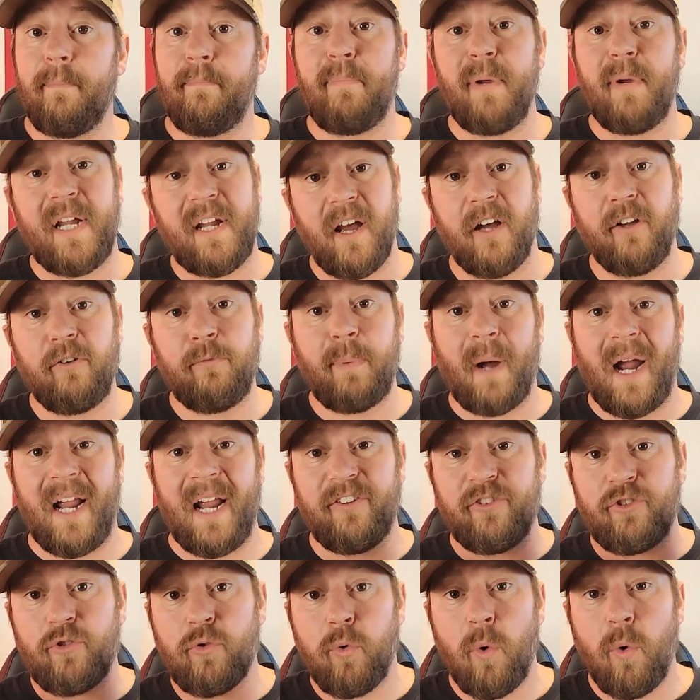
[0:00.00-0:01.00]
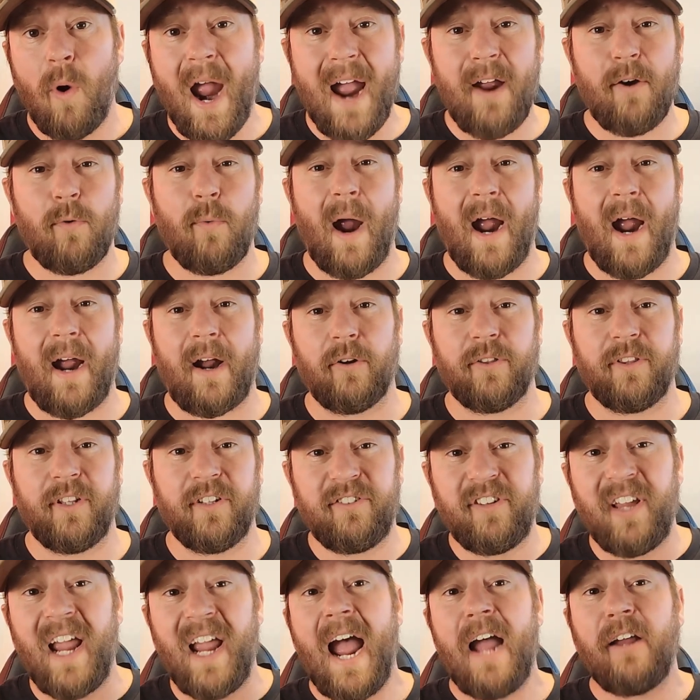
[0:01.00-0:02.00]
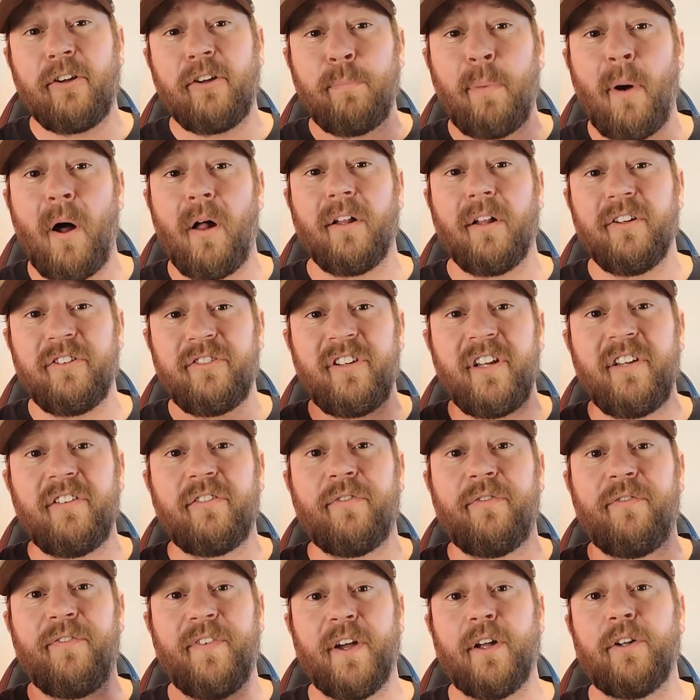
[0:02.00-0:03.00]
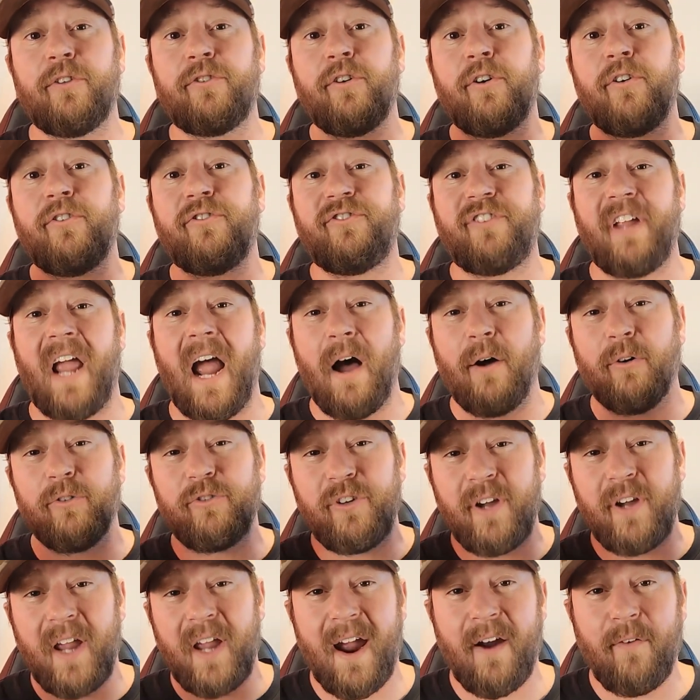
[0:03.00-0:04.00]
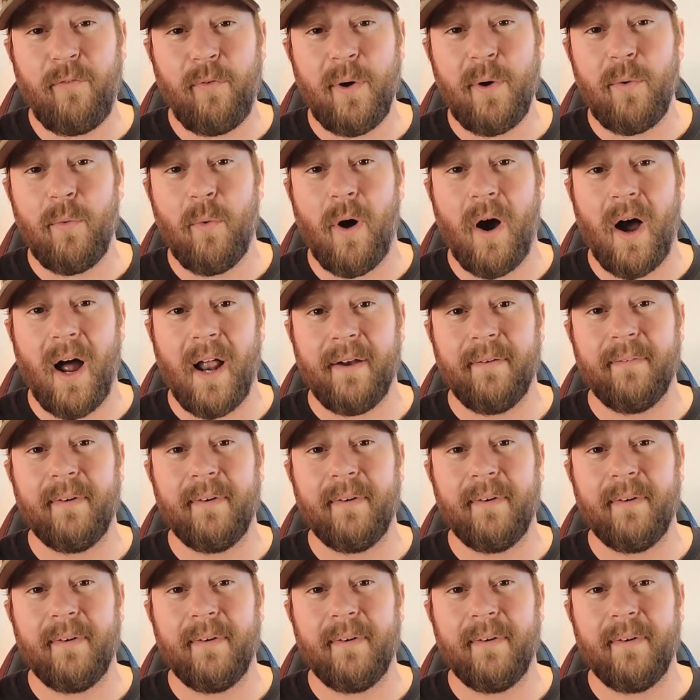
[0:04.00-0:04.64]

Because by track record, the tax policies filtered down to everyone.